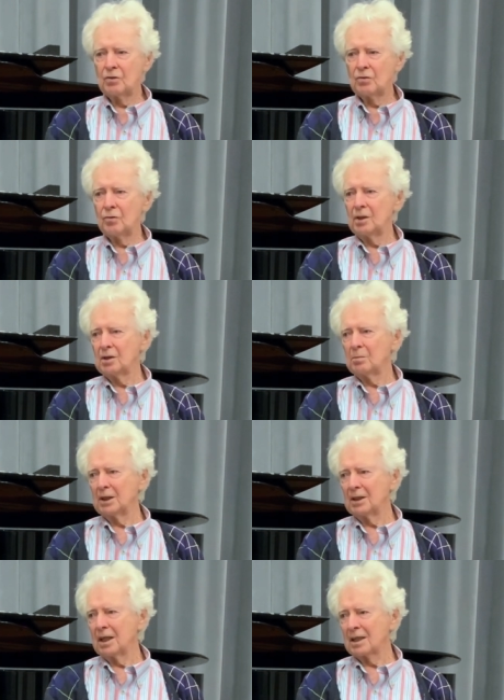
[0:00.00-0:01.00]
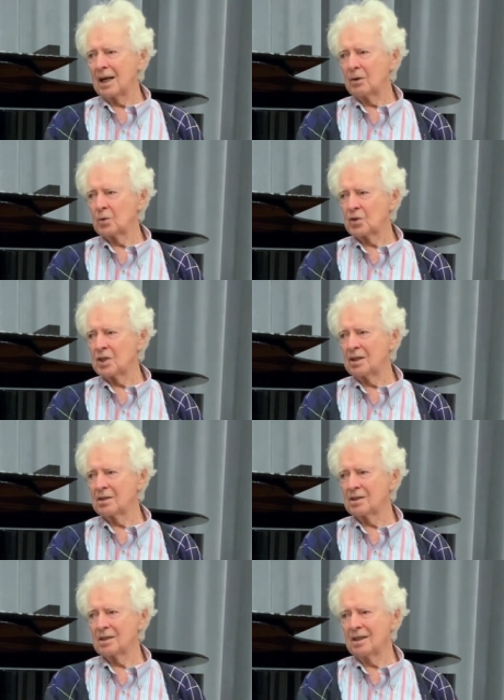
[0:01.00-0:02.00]
treated me like I was
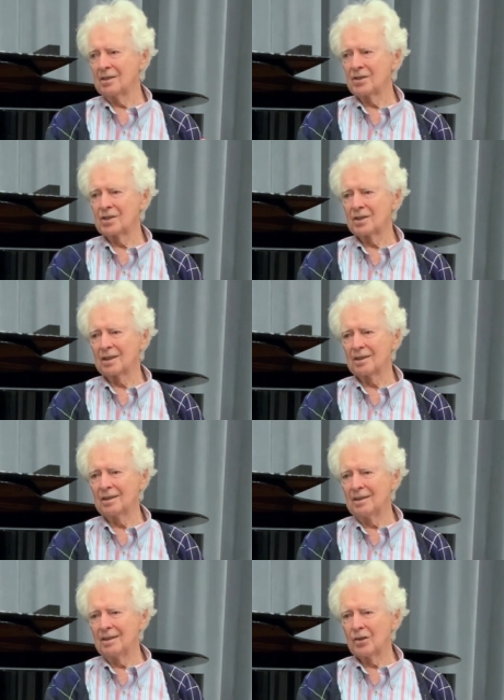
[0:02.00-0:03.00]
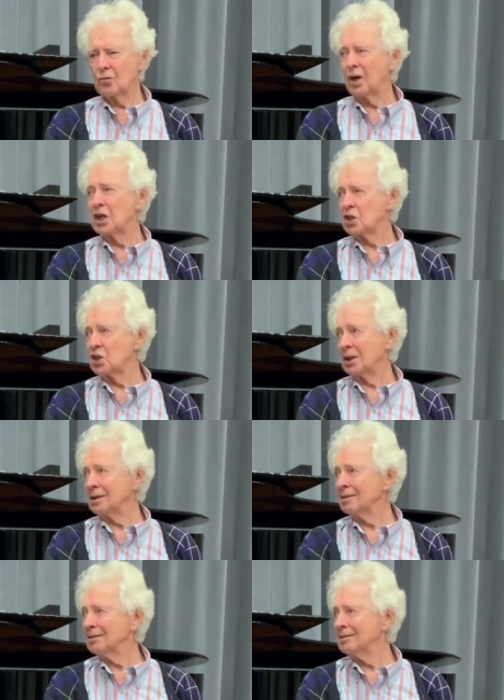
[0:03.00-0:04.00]
his
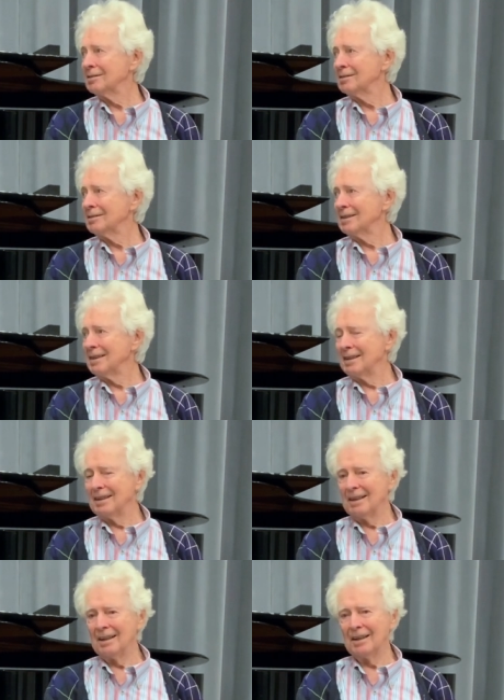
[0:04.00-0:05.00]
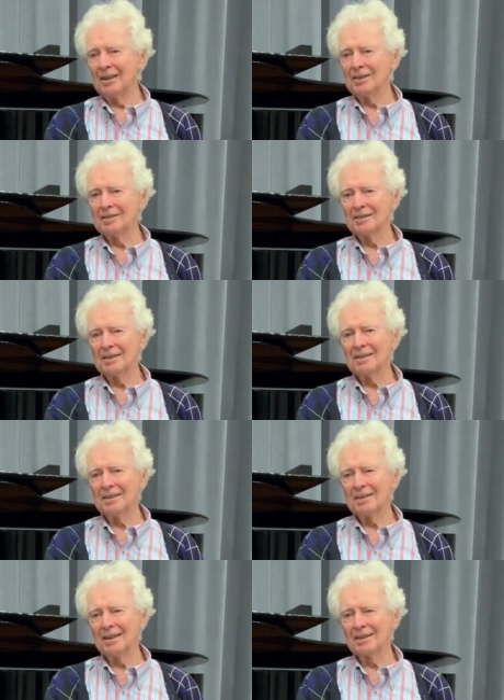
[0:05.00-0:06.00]
grandson, and
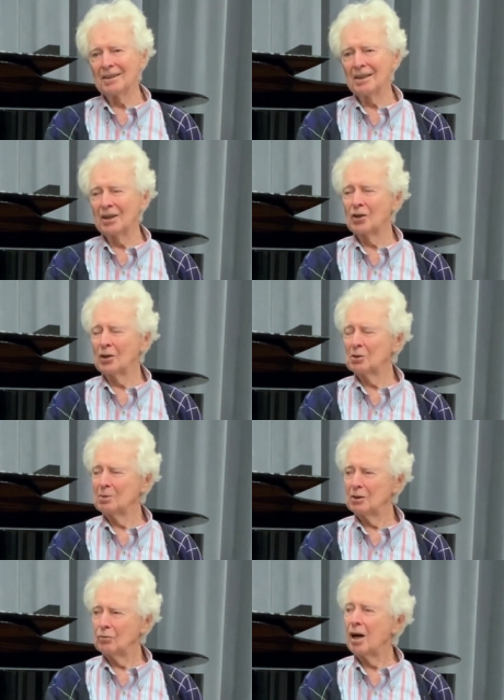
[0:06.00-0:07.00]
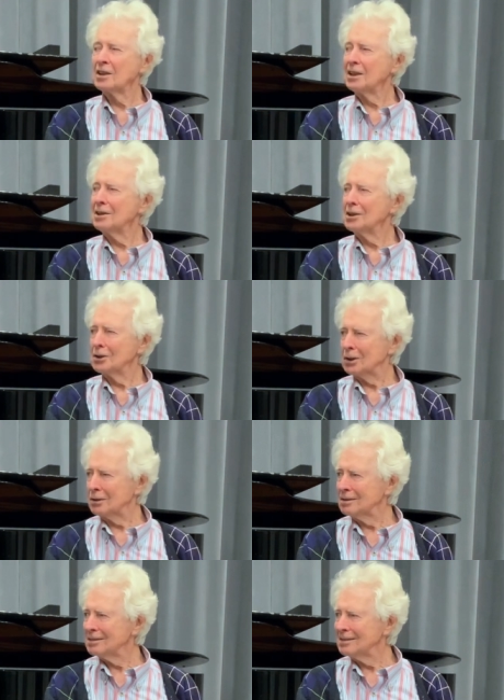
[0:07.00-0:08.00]
he called me Ronnie
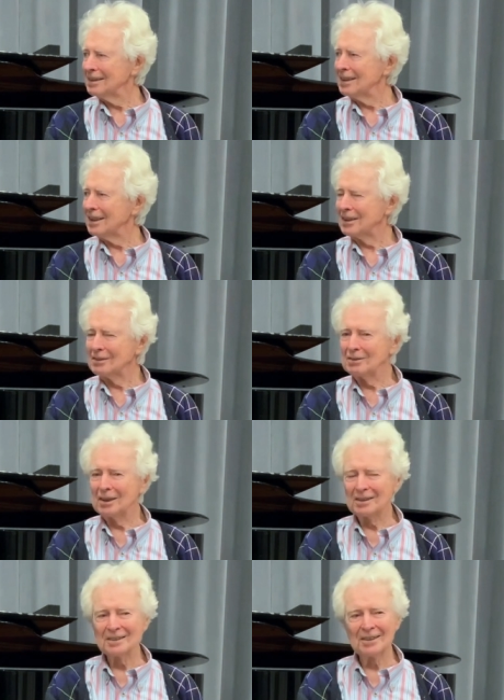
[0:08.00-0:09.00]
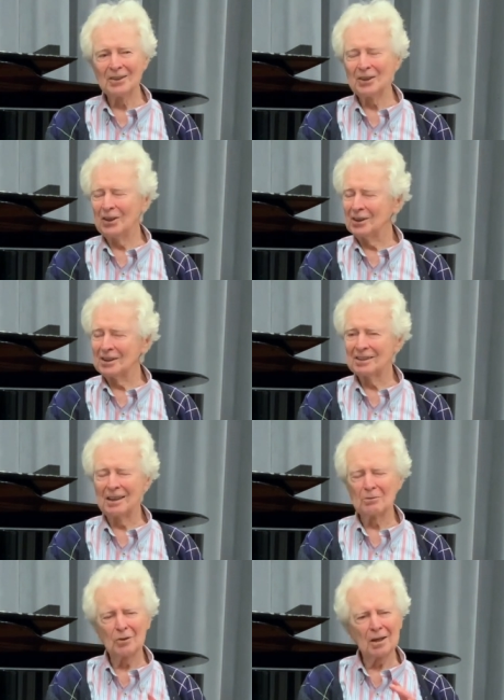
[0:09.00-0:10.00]
dear all the
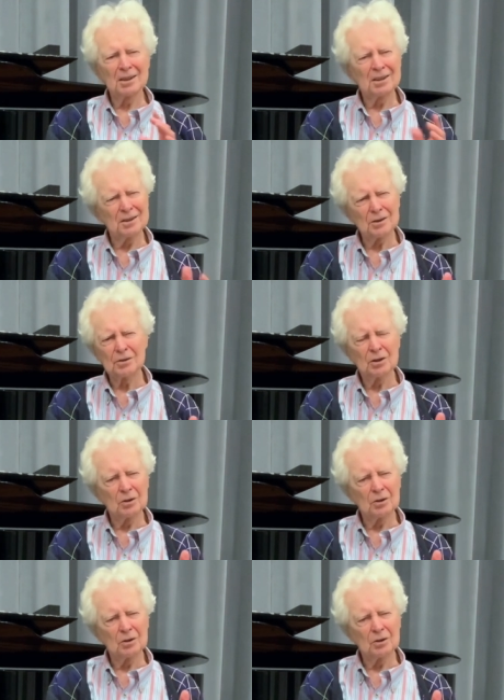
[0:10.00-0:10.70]
time. Ronnie dear,